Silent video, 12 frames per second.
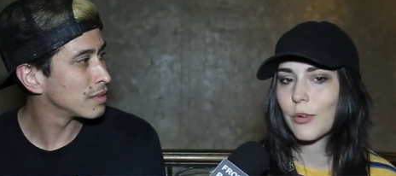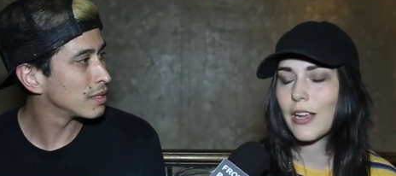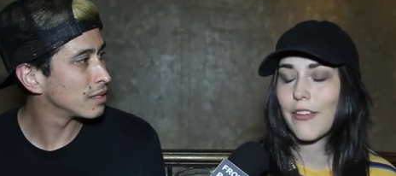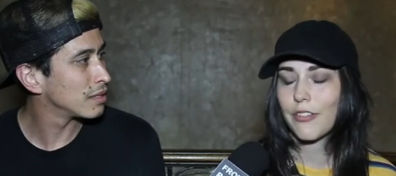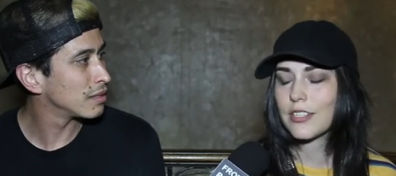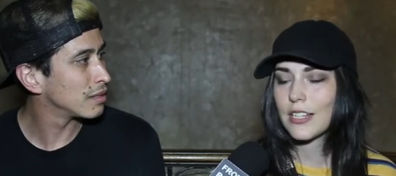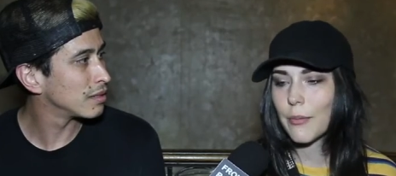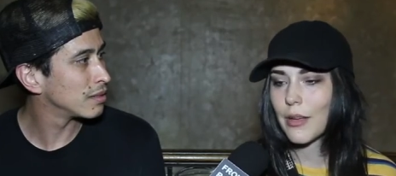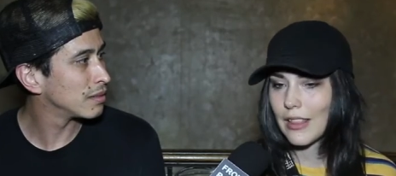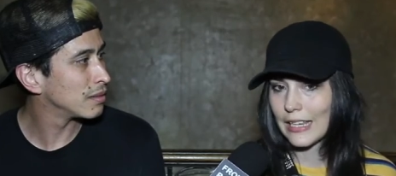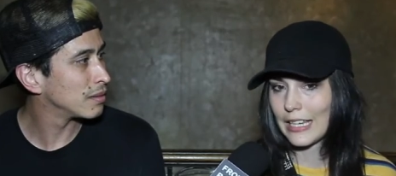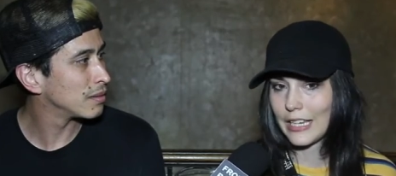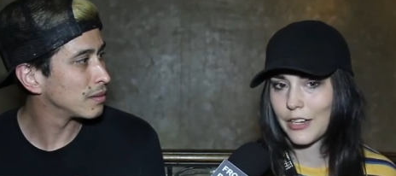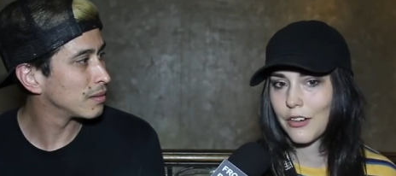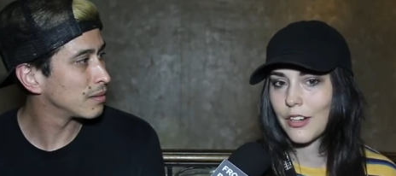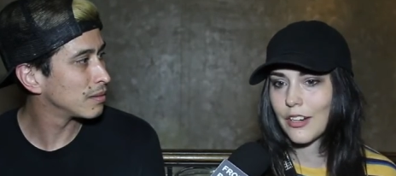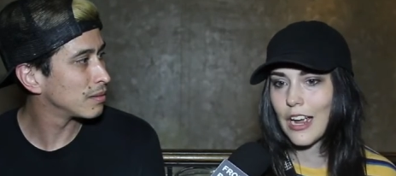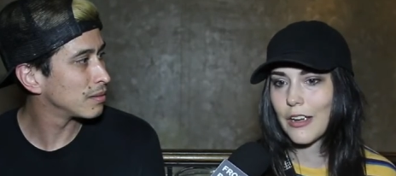Speaker 1: Where every time I like
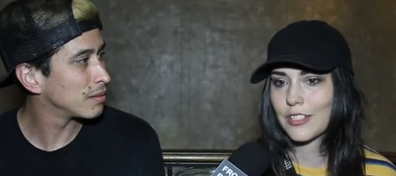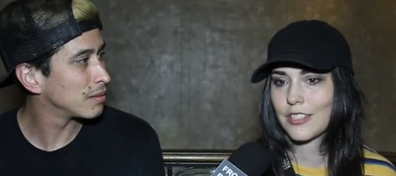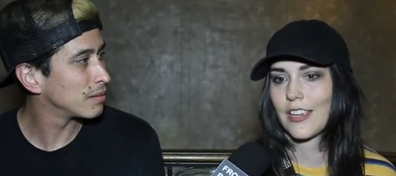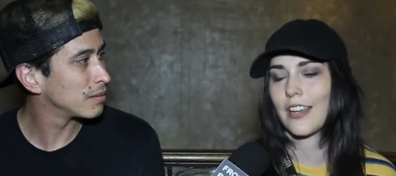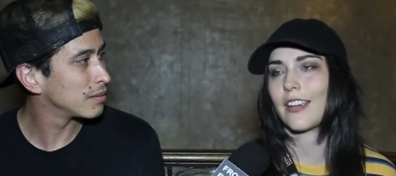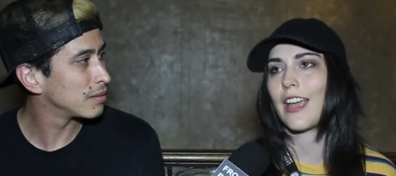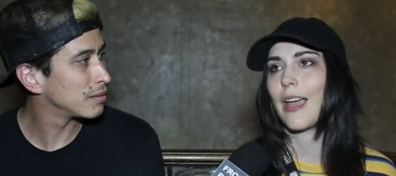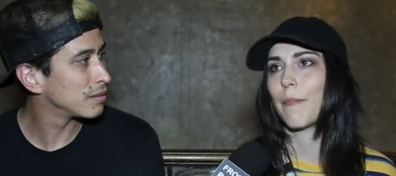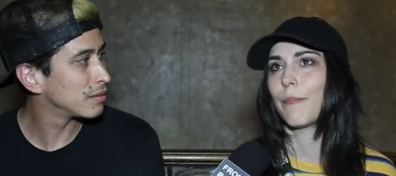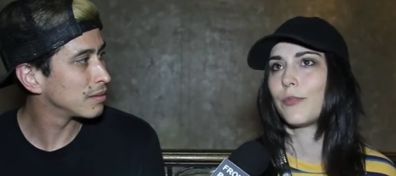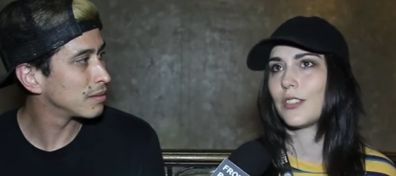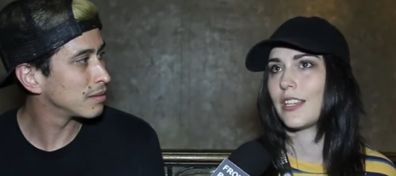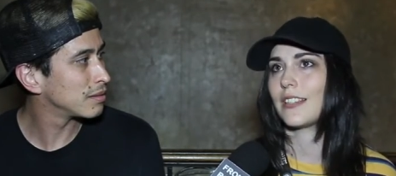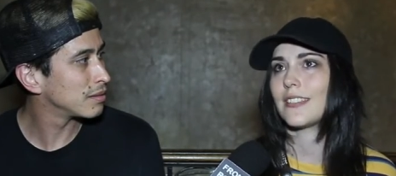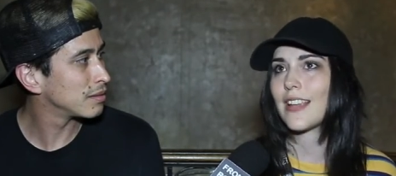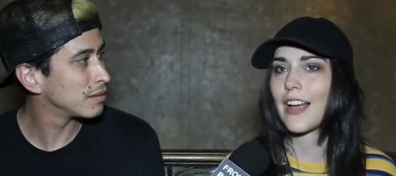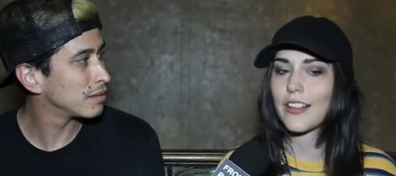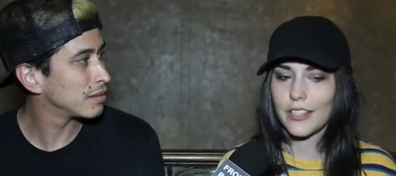hear it, I just like am
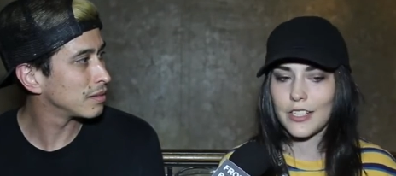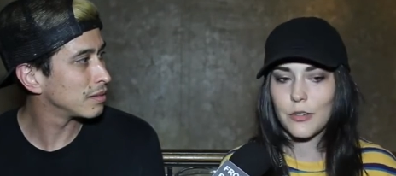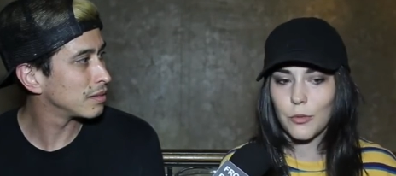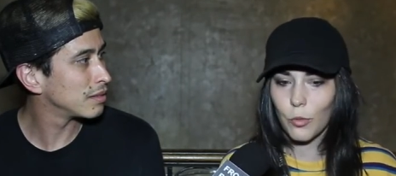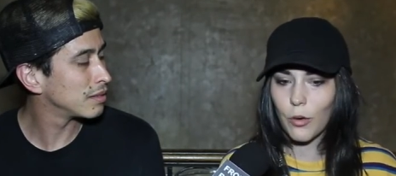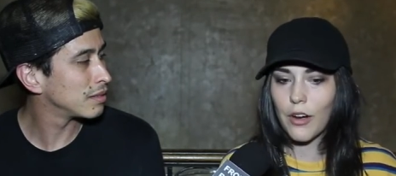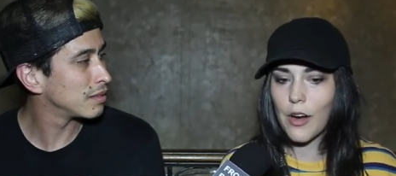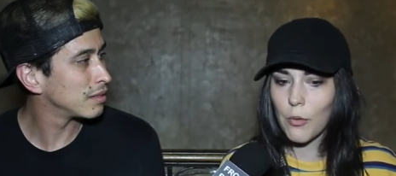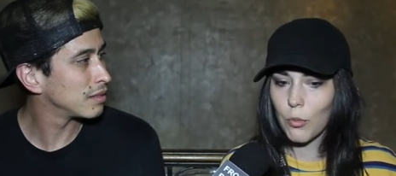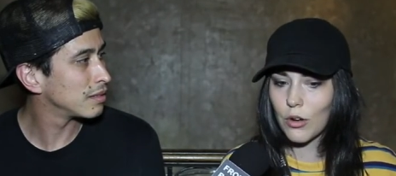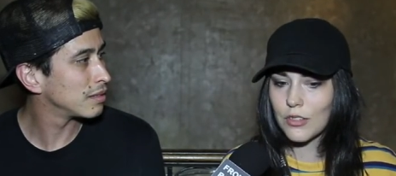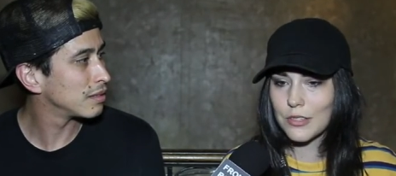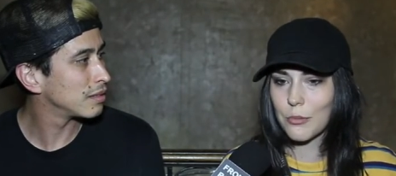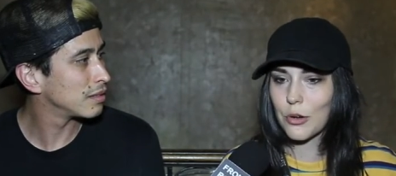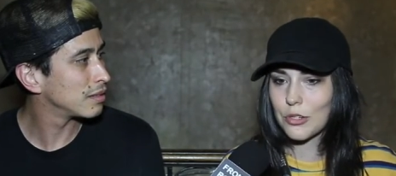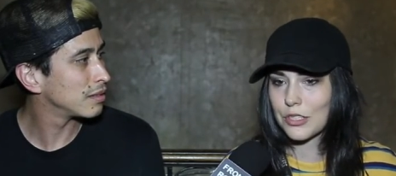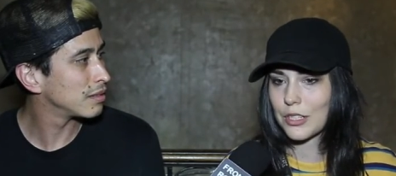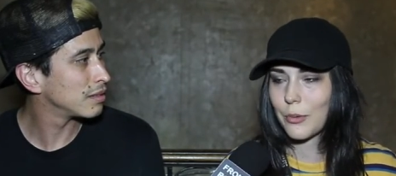exactly where I was
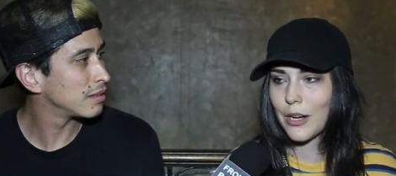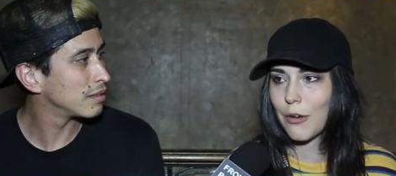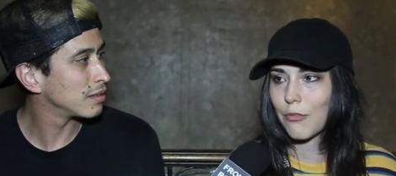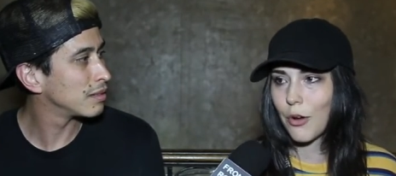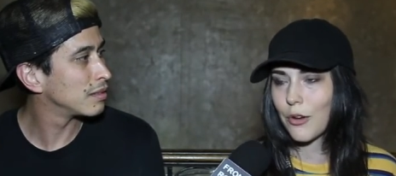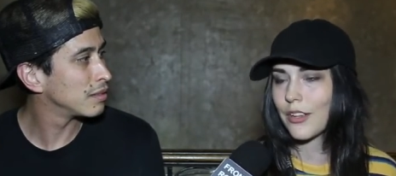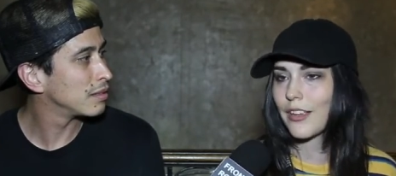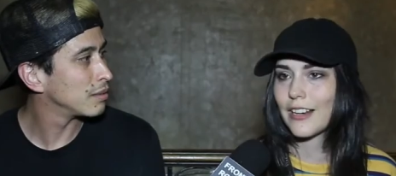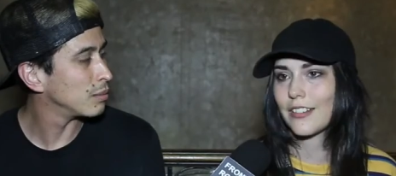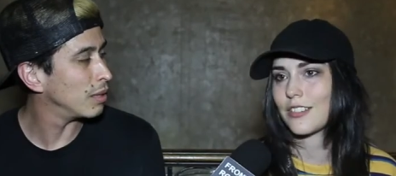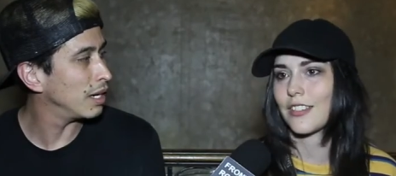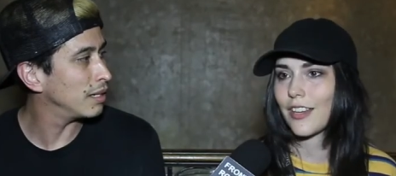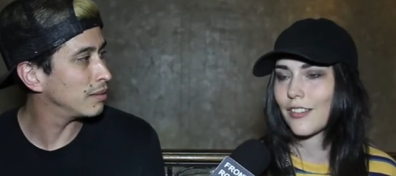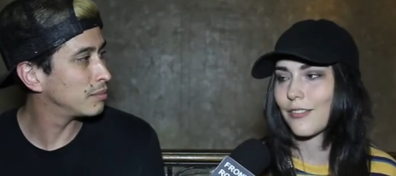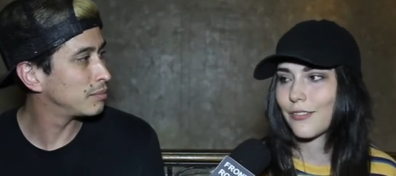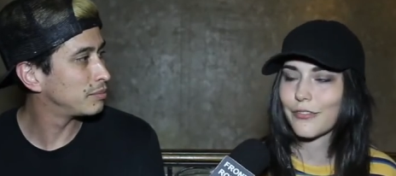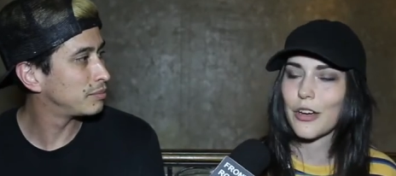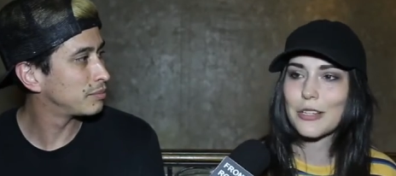emotionally when I wrote it, and it just like
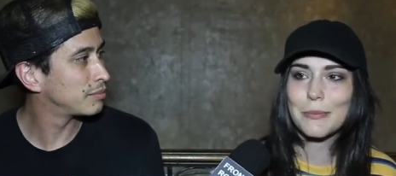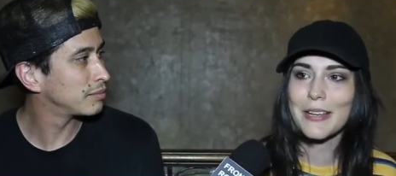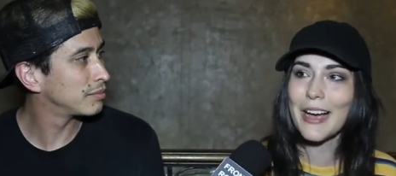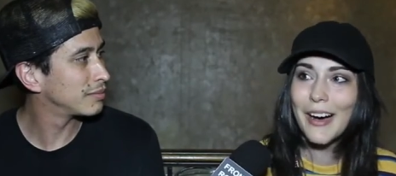fucks me